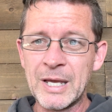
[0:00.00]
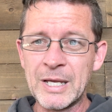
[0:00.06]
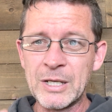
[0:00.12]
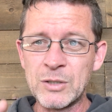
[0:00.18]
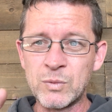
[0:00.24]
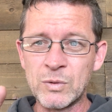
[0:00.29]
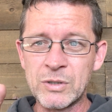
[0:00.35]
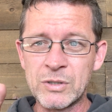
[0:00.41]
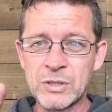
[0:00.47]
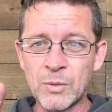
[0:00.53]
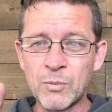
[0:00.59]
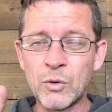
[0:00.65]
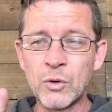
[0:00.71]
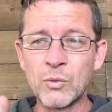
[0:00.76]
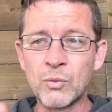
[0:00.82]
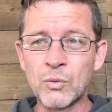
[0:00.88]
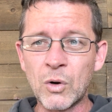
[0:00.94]
is when
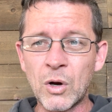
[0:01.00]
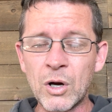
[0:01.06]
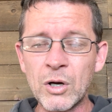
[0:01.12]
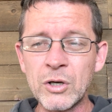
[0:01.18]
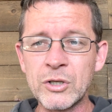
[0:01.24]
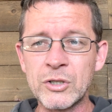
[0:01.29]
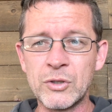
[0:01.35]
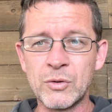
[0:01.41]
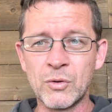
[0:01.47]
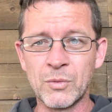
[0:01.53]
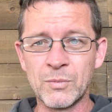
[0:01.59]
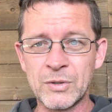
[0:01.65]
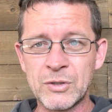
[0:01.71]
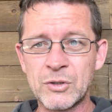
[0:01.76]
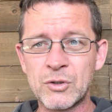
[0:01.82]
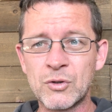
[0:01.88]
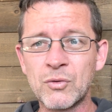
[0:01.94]
someone wrongs you or
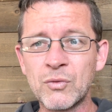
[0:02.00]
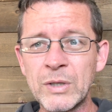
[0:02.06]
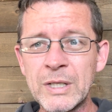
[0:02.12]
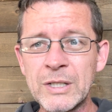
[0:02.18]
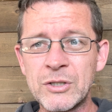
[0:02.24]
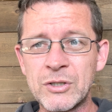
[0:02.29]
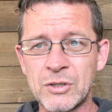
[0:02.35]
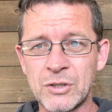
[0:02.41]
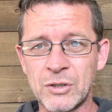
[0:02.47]
mistreats